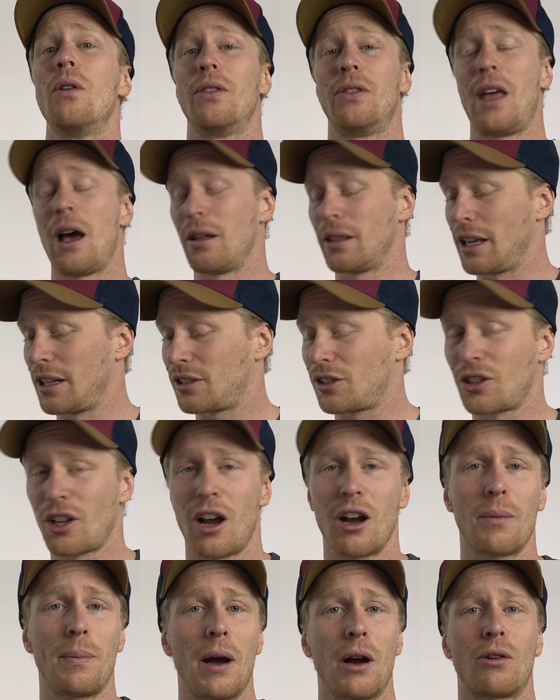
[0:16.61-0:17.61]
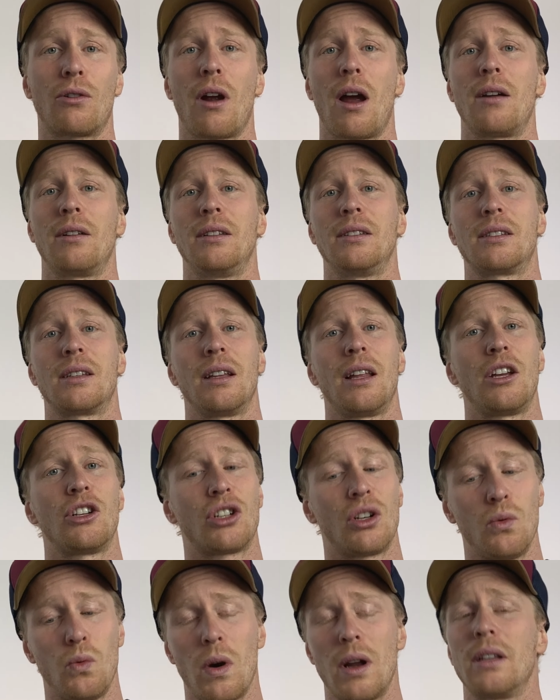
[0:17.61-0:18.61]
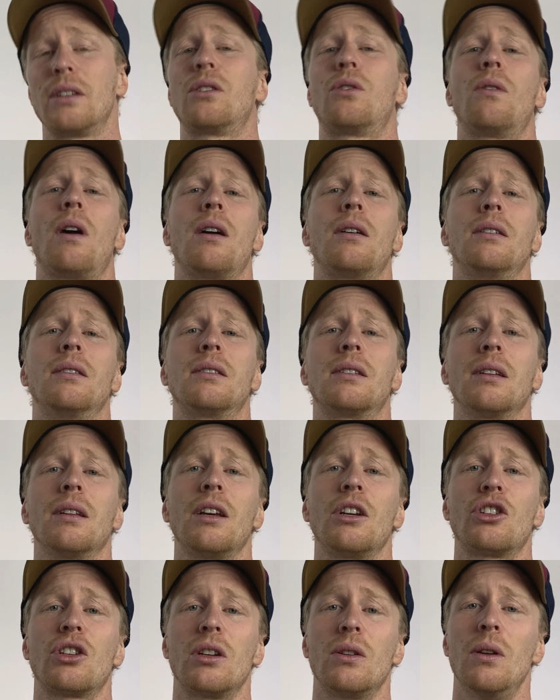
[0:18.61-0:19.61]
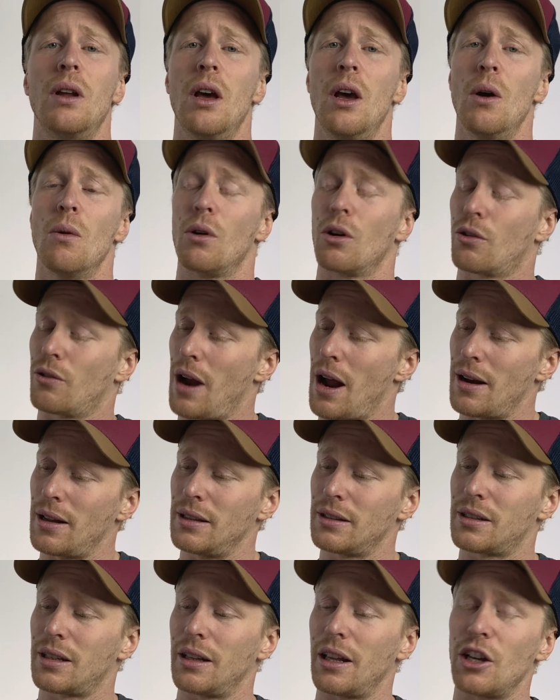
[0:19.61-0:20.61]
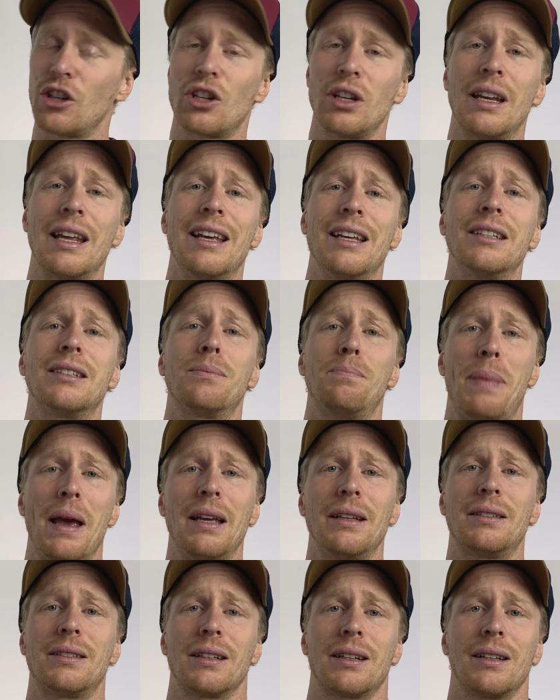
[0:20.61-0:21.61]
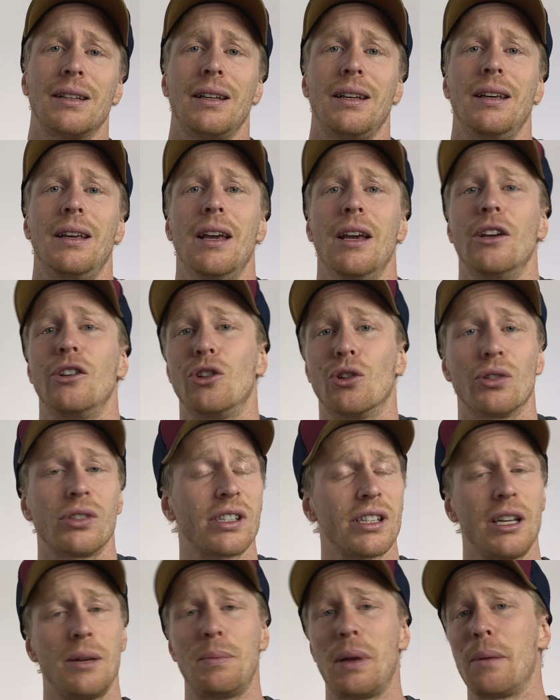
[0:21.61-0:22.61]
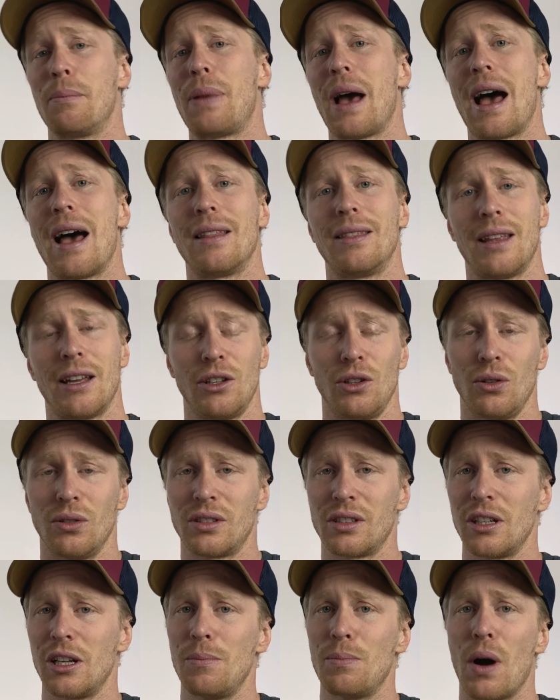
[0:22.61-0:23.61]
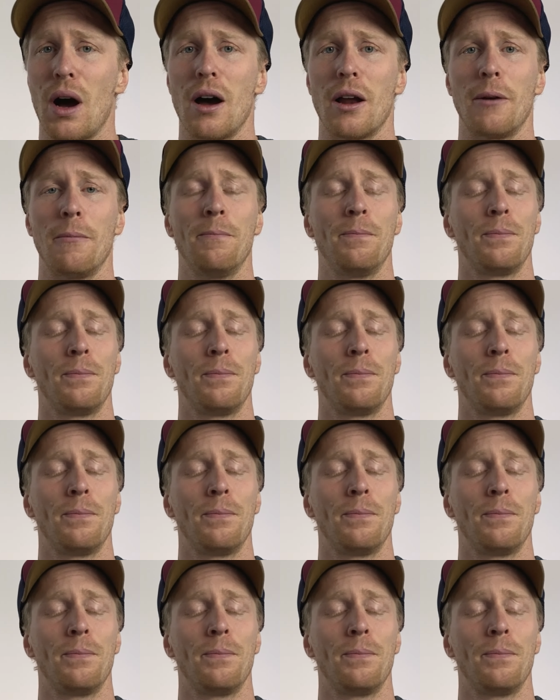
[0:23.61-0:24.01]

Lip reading: Now let's talk about ground insulation. What is ground insulation? Well, ground insulation is basically your sleeping pad that you sleep on.